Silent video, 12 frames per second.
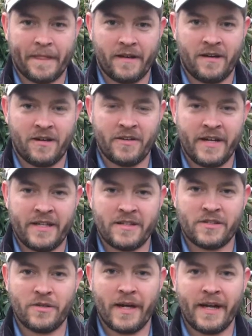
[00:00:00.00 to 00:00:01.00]
Alright,
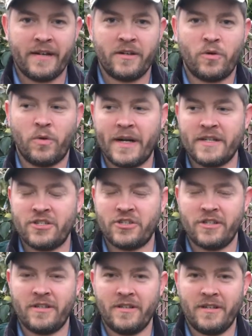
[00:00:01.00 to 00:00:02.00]
so I had a
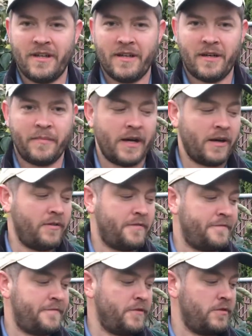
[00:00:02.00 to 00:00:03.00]
question
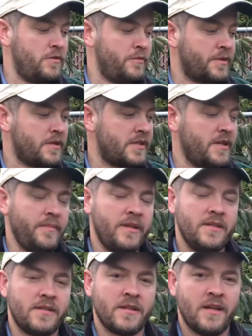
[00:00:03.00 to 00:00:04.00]
about Fuyu
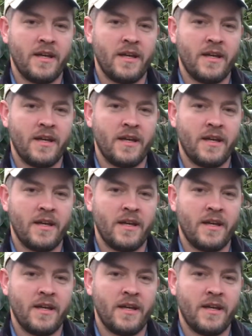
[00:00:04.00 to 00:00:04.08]
Persimmons,